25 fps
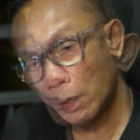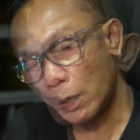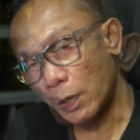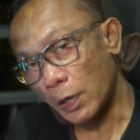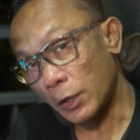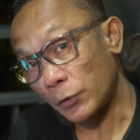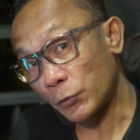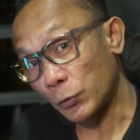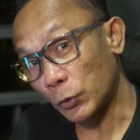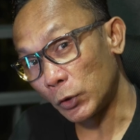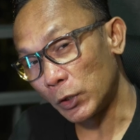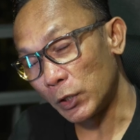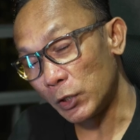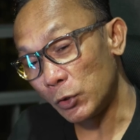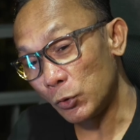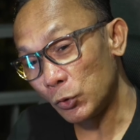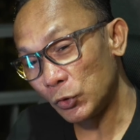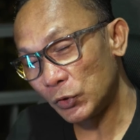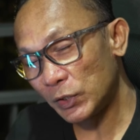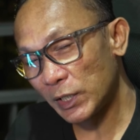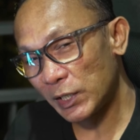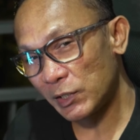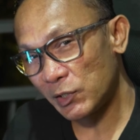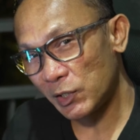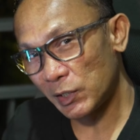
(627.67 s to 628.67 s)
As for the
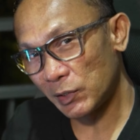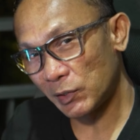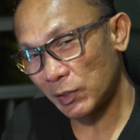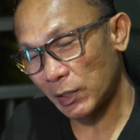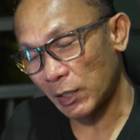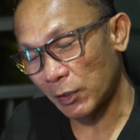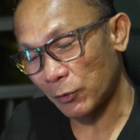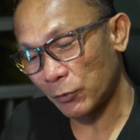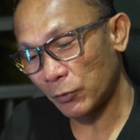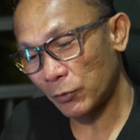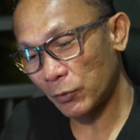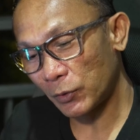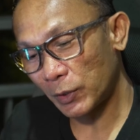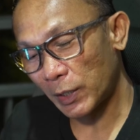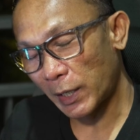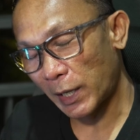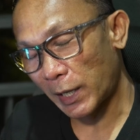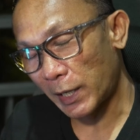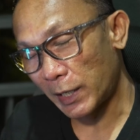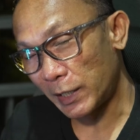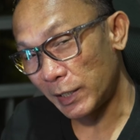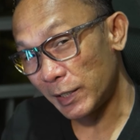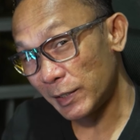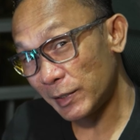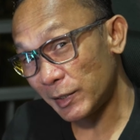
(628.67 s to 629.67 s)
usage itself,
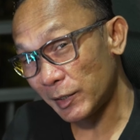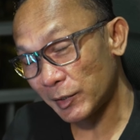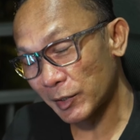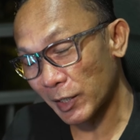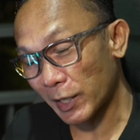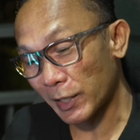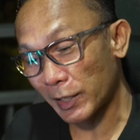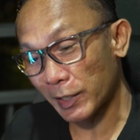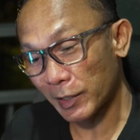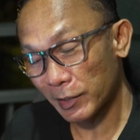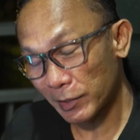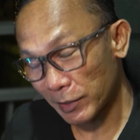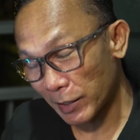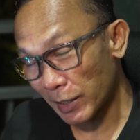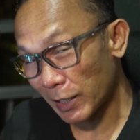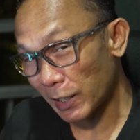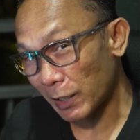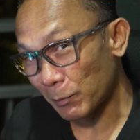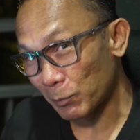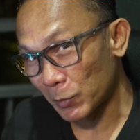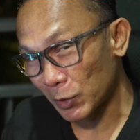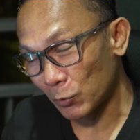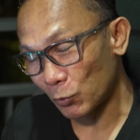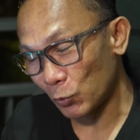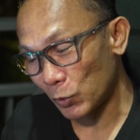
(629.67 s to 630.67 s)
and this is another
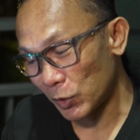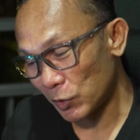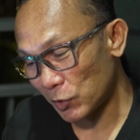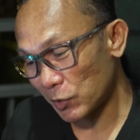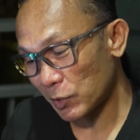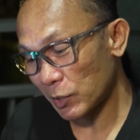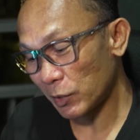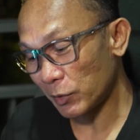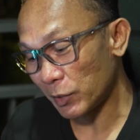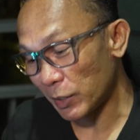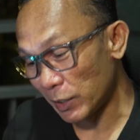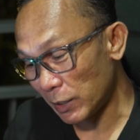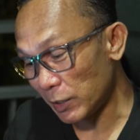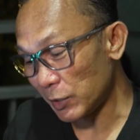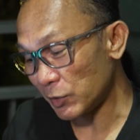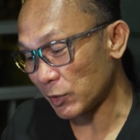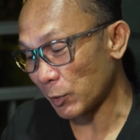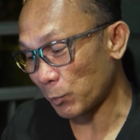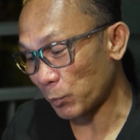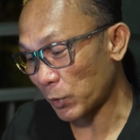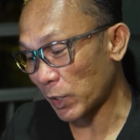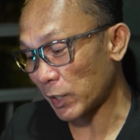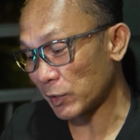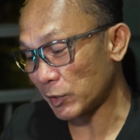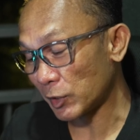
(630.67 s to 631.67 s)
element which really
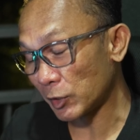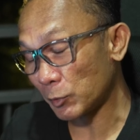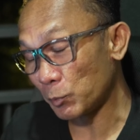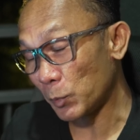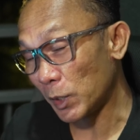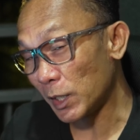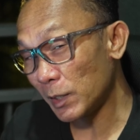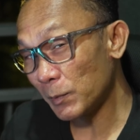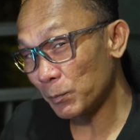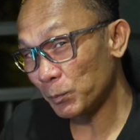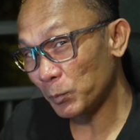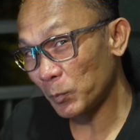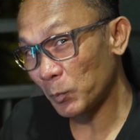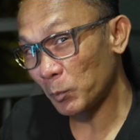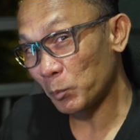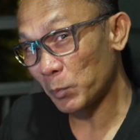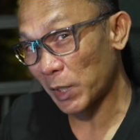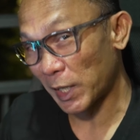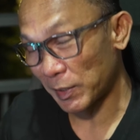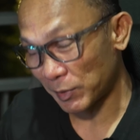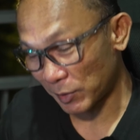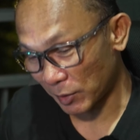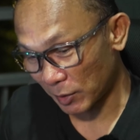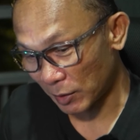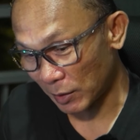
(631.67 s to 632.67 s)
surprises me
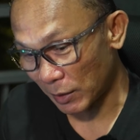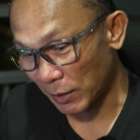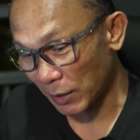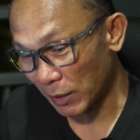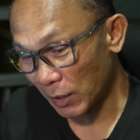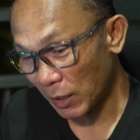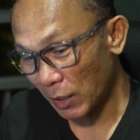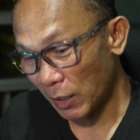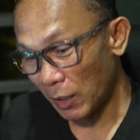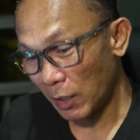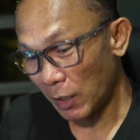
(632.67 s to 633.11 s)
pleasantly,